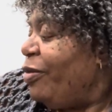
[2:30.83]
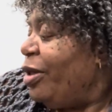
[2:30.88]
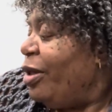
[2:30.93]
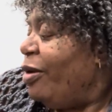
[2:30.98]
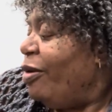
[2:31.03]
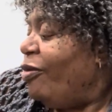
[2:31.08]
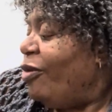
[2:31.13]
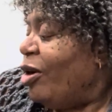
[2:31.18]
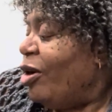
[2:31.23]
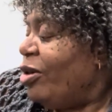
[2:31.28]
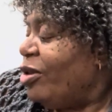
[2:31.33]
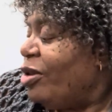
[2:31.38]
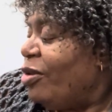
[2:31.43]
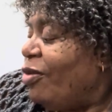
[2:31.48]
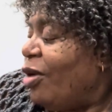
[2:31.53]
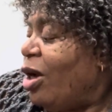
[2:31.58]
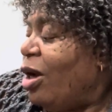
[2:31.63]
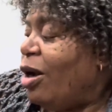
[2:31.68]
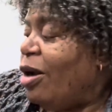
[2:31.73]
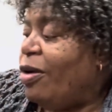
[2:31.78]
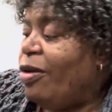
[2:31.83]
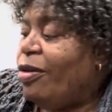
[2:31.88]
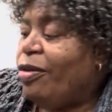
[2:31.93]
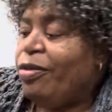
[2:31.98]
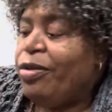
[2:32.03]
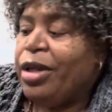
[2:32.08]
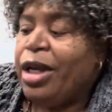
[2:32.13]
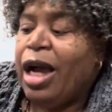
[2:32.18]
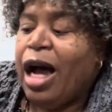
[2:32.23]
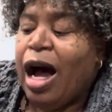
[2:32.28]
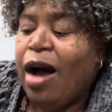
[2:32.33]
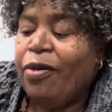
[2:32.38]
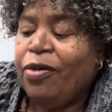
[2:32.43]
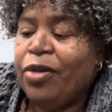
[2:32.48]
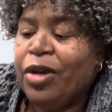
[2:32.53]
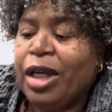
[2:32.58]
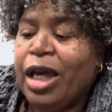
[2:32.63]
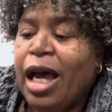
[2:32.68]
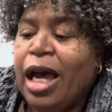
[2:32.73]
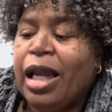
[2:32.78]
First of all, I
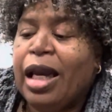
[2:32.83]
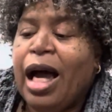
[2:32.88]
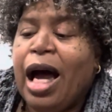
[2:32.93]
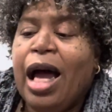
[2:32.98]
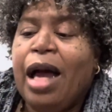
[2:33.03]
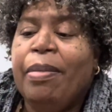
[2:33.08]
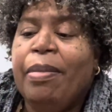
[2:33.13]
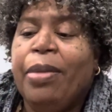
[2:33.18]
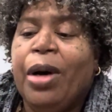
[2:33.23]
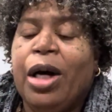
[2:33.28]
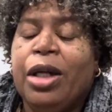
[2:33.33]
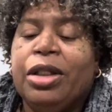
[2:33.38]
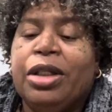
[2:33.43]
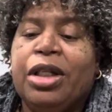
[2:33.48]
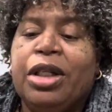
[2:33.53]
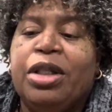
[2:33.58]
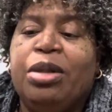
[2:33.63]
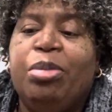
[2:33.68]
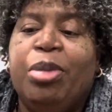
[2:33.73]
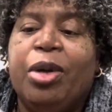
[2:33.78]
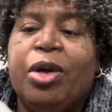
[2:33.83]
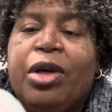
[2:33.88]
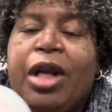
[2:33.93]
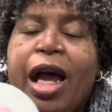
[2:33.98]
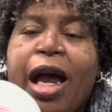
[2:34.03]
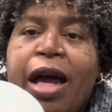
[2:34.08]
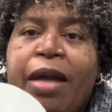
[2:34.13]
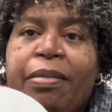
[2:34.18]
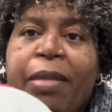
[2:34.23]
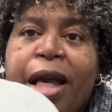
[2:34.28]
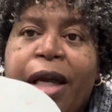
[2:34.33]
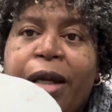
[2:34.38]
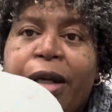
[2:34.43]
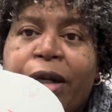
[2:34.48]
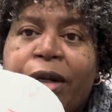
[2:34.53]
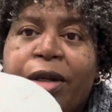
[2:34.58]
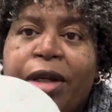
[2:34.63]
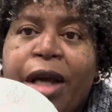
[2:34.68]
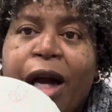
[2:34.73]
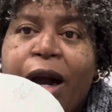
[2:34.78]
forgot I had bought this Bernat
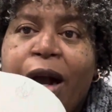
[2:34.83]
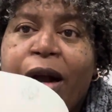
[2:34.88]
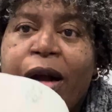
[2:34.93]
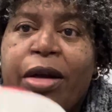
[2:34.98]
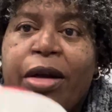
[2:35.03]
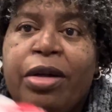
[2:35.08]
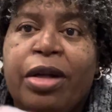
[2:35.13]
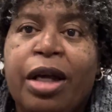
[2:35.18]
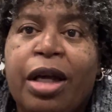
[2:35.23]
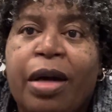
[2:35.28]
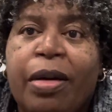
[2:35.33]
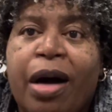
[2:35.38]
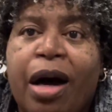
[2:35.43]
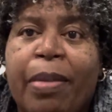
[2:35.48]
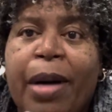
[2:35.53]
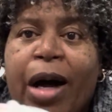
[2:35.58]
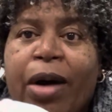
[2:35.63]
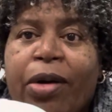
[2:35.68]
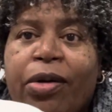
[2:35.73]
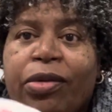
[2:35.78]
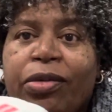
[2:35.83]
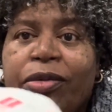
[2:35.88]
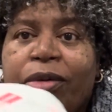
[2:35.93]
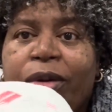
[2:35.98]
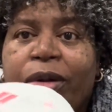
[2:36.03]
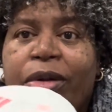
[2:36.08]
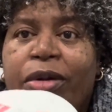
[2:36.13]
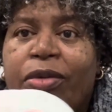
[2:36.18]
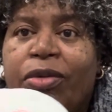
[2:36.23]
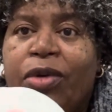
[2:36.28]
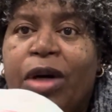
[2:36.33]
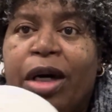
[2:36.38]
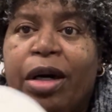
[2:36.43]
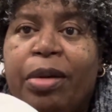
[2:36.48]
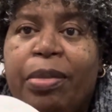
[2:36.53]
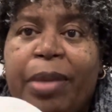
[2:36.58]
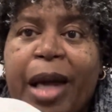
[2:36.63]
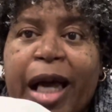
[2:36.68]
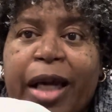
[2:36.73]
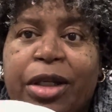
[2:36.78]
Maker yarn
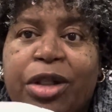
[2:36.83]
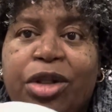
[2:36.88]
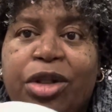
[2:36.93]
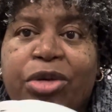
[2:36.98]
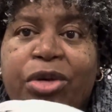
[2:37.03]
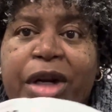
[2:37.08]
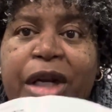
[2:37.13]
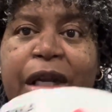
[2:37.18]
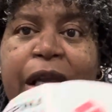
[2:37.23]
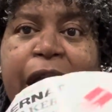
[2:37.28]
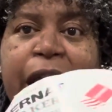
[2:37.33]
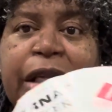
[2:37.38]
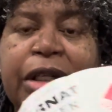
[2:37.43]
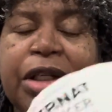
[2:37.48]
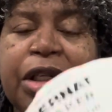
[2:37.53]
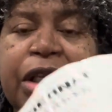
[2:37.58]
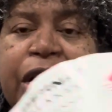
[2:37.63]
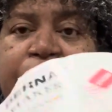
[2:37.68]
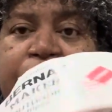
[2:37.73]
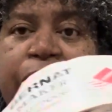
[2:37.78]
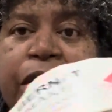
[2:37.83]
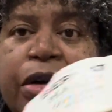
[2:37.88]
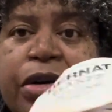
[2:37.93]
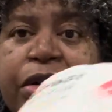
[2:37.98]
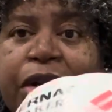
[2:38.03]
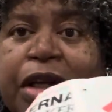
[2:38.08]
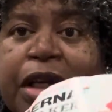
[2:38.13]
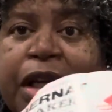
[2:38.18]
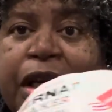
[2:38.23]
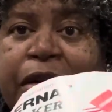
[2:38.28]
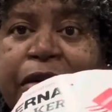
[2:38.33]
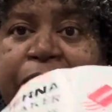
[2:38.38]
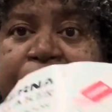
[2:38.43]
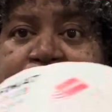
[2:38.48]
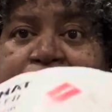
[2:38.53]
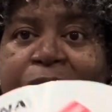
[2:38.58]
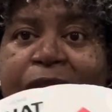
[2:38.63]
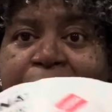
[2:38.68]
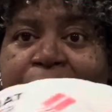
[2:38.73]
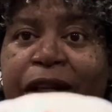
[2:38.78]
back in 2018 on
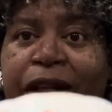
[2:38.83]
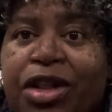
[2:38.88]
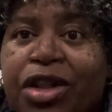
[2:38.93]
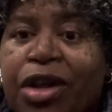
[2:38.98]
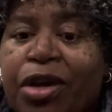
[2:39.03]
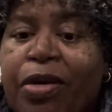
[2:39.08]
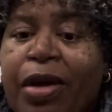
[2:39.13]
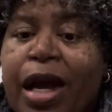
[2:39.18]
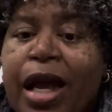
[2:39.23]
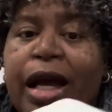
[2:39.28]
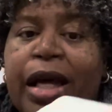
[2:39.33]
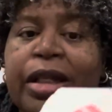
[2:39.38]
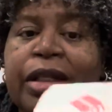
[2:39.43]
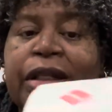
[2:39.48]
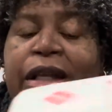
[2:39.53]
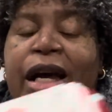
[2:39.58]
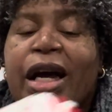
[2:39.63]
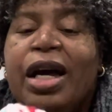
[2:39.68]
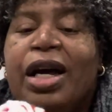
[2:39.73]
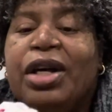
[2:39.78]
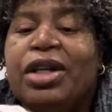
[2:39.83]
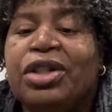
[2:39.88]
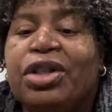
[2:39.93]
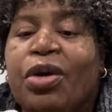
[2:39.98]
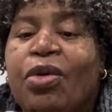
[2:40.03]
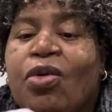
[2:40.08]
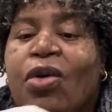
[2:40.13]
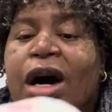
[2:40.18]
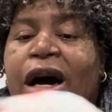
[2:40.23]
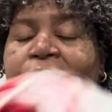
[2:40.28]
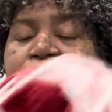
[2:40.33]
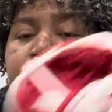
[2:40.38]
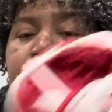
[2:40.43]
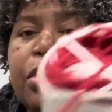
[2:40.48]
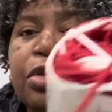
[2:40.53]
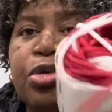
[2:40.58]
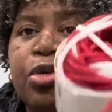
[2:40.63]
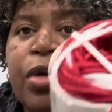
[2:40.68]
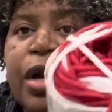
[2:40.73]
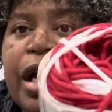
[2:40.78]
clearance at Joann's. So one
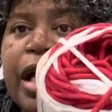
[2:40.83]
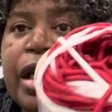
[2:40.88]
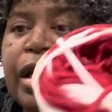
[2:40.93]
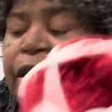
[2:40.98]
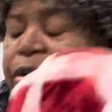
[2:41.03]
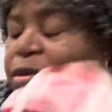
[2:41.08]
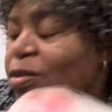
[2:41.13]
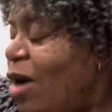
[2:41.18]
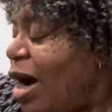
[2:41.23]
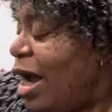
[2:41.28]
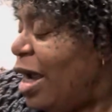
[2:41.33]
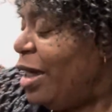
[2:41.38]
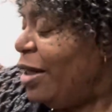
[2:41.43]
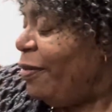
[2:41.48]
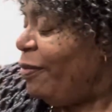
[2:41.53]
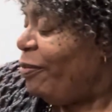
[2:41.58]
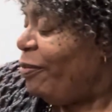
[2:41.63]
was red and white.